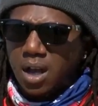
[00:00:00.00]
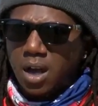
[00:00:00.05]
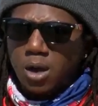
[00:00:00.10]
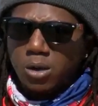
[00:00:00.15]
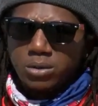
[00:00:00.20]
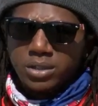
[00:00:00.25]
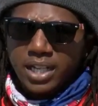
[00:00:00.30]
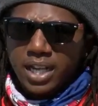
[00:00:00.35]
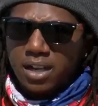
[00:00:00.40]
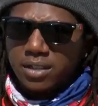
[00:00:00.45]

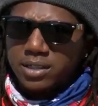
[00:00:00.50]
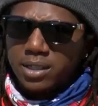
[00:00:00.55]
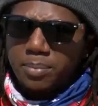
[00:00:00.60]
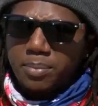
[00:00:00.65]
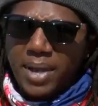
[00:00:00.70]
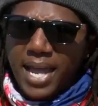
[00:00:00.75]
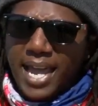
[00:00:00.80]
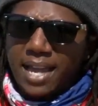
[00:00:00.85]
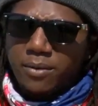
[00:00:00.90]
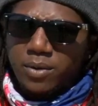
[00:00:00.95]
hotels are
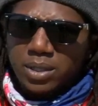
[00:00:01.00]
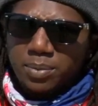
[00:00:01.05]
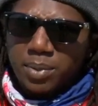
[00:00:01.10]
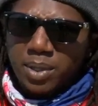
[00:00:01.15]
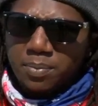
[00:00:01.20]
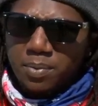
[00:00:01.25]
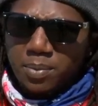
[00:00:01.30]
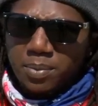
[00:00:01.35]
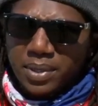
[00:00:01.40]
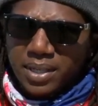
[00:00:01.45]
packed with
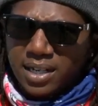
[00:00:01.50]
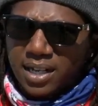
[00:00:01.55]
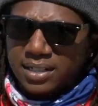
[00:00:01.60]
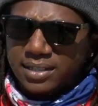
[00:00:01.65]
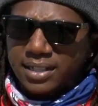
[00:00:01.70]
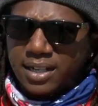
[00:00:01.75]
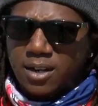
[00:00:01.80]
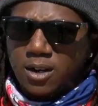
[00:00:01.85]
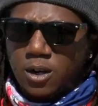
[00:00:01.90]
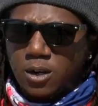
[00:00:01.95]
people
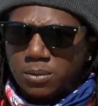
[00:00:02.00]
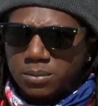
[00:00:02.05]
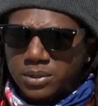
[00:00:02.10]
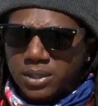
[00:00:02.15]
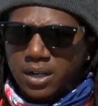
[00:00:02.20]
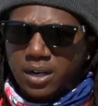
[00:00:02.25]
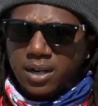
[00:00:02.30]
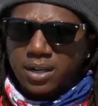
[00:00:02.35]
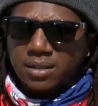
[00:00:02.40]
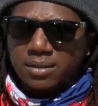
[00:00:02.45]
because their
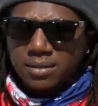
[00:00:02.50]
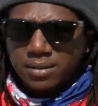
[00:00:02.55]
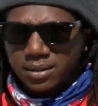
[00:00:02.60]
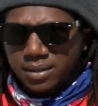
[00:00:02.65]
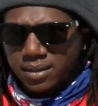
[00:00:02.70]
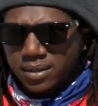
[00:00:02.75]
homes are